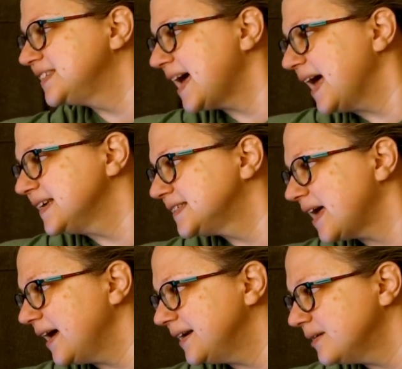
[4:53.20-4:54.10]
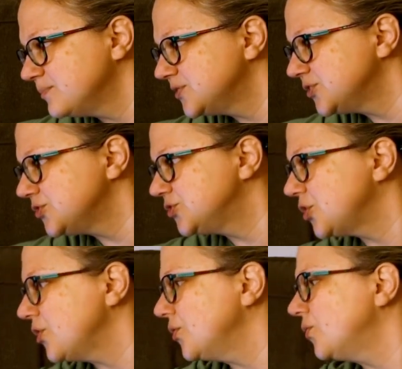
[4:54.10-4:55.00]
Tags items.
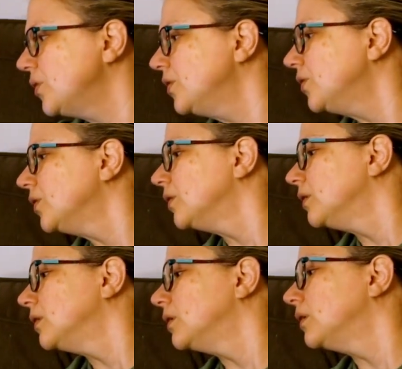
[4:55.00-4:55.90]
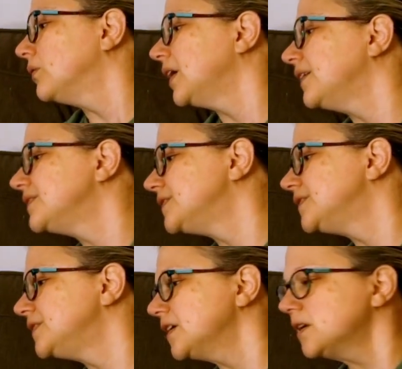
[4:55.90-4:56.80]
So, okay, it's
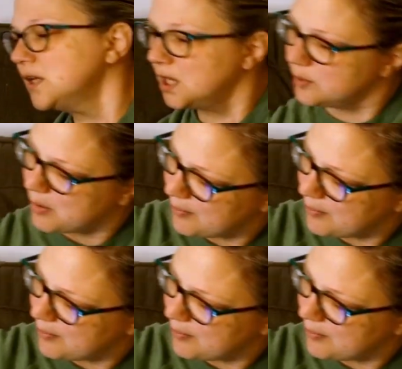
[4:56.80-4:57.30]
stuck in my